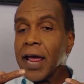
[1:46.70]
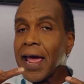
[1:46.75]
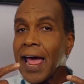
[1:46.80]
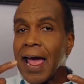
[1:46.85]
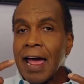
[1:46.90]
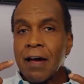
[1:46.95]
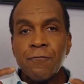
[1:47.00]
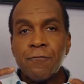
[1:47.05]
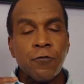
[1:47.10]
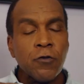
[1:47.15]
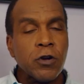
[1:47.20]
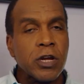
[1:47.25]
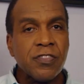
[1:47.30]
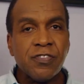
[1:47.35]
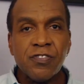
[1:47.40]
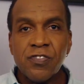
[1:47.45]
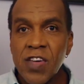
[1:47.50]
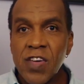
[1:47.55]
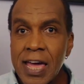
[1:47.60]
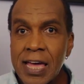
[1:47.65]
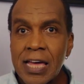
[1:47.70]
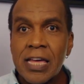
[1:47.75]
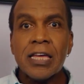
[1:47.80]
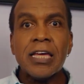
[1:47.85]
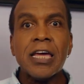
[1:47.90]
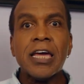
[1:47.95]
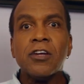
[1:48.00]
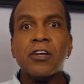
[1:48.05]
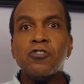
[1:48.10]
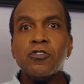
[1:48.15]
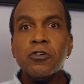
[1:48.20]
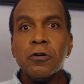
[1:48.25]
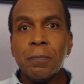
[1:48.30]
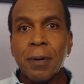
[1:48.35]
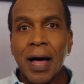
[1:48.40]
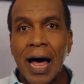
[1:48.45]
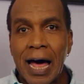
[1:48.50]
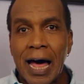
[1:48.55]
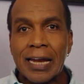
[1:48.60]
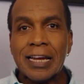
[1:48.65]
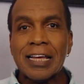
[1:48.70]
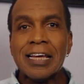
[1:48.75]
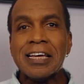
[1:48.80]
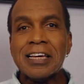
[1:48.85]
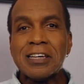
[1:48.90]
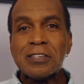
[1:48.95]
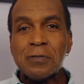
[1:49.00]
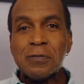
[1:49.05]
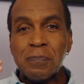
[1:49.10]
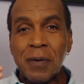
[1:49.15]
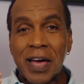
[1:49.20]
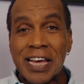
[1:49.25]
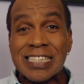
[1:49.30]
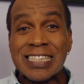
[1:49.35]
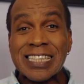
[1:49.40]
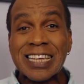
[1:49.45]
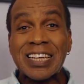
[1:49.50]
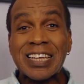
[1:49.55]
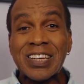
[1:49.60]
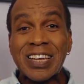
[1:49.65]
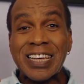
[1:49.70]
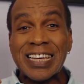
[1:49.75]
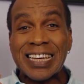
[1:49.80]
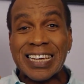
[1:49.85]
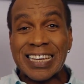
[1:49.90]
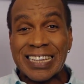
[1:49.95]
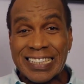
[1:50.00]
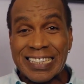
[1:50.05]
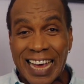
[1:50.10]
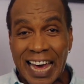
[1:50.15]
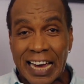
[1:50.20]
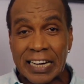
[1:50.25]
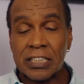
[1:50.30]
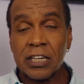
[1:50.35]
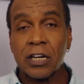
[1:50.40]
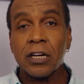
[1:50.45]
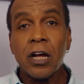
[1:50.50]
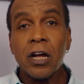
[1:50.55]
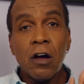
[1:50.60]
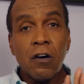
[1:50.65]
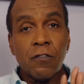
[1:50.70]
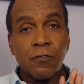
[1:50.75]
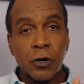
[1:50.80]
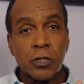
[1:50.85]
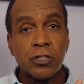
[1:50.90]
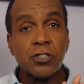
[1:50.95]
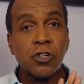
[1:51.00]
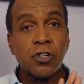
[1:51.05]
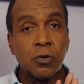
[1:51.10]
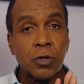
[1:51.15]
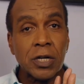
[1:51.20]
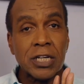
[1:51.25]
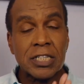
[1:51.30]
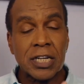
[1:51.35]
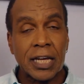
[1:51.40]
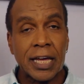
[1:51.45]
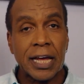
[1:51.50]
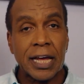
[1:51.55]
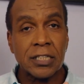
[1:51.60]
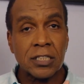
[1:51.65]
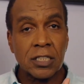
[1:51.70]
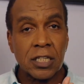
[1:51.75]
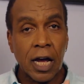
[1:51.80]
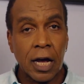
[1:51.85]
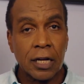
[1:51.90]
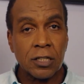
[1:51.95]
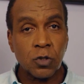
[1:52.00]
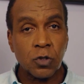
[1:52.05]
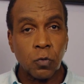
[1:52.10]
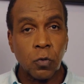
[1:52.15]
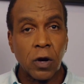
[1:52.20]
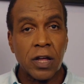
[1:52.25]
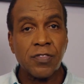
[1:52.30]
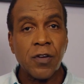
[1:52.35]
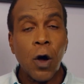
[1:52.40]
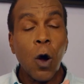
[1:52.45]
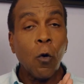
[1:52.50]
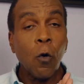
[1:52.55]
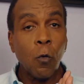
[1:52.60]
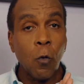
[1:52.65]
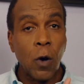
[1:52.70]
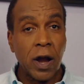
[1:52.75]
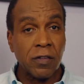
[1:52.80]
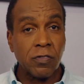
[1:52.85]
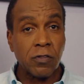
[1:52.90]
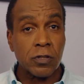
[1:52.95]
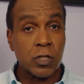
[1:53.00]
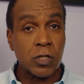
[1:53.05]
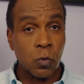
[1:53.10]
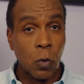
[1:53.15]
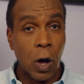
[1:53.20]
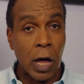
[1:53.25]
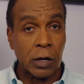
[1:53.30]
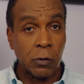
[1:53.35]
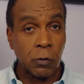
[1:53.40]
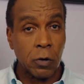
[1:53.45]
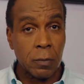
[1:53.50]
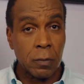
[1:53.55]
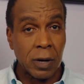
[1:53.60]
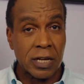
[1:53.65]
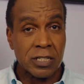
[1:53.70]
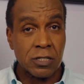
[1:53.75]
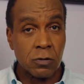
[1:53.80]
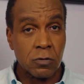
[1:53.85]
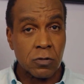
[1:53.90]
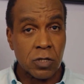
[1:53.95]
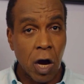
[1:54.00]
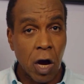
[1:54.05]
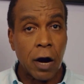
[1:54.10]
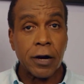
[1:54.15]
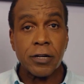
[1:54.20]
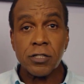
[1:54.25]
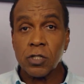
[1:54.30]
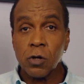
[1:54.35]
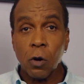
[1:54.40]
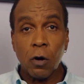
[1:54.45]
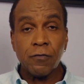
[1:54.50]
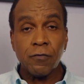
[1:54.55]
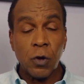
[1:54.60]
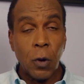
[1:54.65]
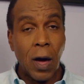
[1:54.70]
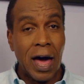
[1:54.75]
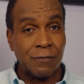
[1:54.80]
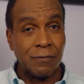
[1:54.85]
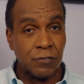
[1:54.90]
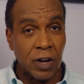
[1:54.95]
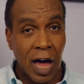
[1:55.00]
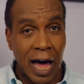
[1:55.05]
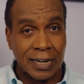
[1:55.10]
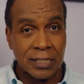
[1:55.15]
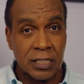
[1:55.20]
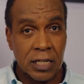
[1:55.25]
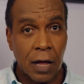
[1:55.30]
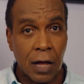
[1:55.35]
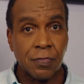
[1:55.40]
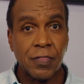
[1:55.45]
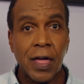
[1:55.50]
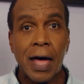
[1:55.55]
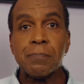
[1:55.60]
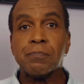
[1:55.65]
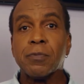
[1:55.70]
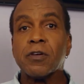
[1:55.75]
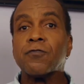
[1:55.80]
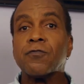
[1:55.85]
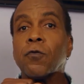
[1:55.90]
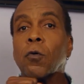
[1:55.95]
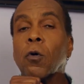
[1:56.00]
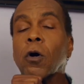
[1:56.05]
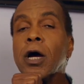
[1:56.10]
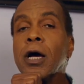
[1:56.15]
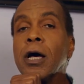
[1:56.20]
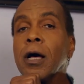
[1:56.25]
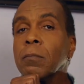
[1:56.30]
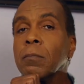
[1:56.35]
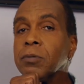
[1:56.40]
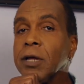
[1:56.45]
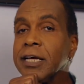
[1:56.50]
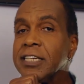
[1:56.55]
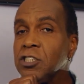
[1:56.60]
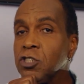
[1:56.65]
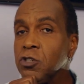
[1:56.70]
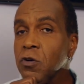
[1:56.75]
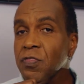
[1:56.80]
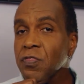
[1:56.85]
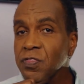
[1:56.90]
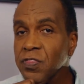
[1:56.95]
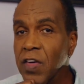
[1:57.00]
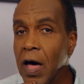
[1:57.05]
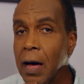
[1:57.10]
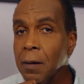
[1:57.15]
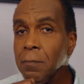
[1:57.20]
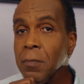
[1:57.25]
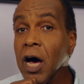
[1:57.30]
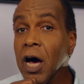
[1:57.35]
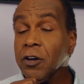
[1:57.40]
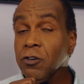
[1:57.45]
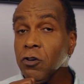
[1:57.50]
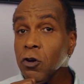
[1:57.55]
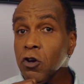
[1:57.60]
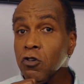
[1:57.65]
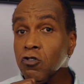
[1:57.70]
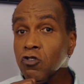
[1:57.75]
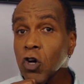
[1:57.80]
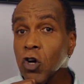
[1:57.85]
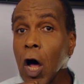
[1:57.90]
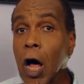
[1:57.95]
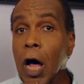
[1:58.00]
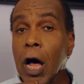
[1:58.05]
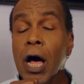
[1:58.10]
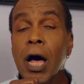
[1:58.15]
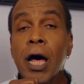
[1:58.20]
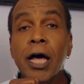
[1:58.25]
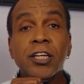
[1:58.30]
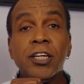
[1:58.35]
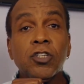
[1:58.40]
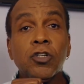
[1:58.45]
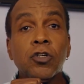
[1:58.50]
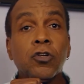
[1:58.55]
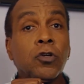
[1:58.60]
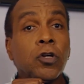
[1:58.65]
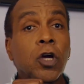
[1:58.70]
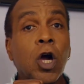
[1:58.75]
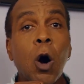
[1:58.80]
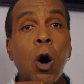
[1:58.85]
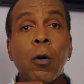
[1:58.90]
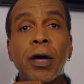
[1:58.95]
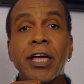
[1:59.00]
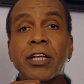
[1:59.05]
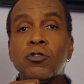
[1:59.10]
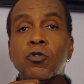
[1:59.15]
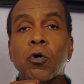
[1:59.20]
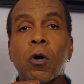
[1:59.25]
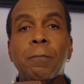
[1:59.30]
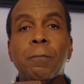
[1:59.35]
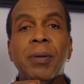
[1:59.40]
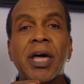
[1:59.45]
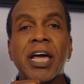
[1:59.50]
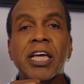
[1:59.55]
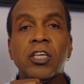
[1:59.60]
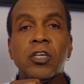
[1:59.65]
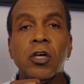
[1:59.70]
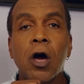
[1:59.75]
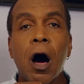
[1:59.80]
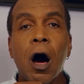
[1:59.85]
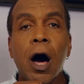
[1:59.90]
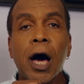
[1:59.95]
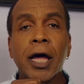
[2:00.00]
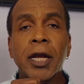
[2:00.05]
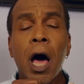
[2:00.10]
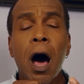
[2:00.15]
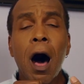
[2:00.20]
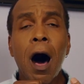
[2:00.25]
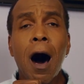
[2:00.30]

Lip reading: Everything in your body is basically connected. First, you need to get in touch with where the swallowing muscles are. So if you have not done that before, place your thumb under your jaw. You can go into a big yawn.